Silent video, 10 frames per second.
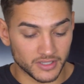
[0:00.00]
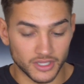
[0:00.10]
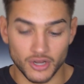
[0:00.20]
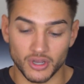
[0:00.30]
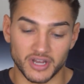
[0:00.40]

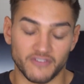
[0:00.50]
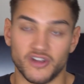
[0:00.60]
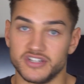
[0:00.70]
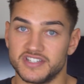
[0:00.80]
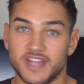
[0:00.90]
you're not going to
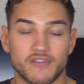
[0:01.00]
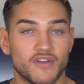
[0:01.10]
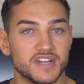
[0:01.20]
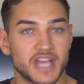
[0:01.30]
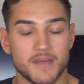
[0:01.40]
find
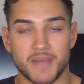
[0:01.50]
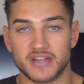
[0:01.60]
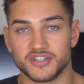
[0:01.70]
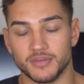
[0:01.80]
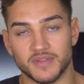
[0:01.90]
yourself running out of
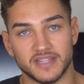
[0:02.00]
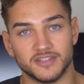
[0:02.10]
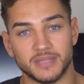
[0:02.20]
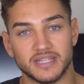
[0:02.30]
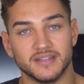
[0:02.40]
battery with
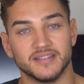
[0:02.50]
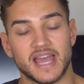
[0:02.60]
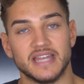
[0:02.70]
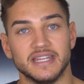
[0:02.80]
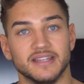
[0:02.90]
these speakers
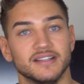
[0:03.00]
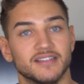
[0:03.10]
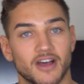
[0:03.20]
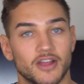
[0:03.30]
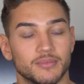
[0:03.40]

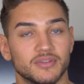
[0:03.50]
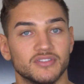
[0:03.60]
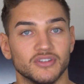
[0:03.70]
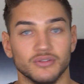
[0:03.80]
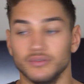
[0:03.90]
anytime
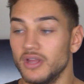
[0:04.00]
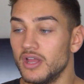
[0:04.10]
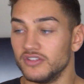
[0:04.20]
soon.